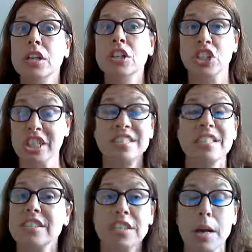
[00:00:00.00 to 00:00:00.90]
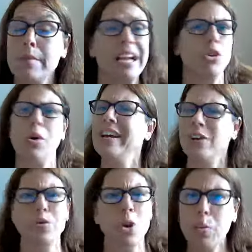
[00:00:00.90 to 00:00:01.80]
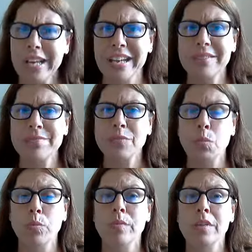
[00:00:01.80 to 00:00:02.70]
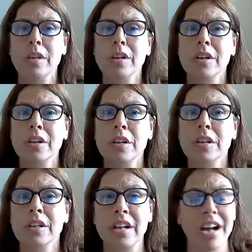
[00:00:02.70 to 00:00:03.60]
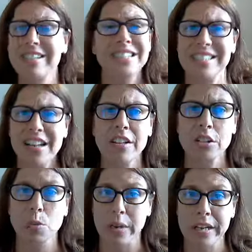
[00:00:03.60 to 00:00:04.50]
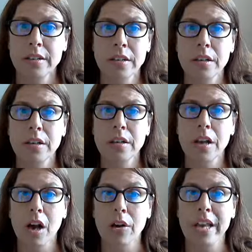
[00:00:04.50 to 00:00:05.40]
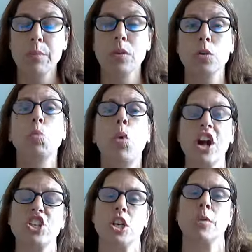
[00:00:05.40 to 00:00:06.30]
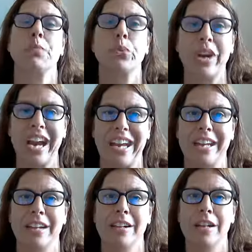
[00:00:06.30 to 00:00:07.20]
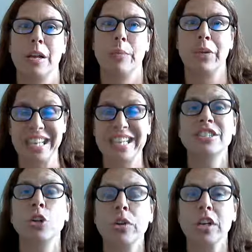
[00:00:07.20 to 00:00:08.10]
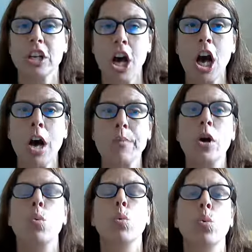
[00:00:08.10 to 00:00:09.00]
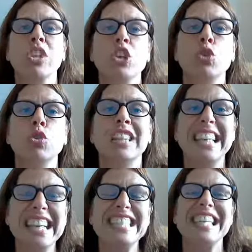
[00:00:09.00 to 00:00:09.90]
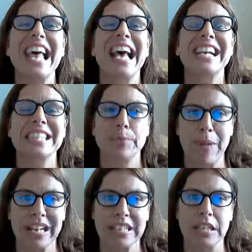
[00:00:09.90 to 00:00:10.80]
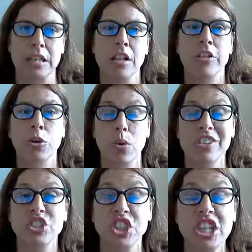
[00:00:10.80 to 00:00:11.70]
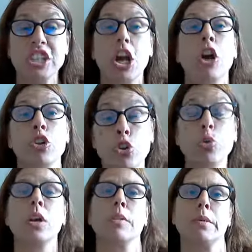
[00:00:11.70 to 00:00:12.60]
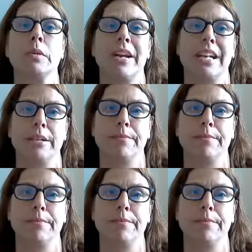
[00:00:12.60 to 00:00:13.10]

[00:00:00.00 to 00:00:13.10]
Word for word: Jesus is coming back. No, I don't know when. God didn't tell us when. Okay, we're to watch and pray. But he's going to come when you least expect it. The question is, are you going to be ready?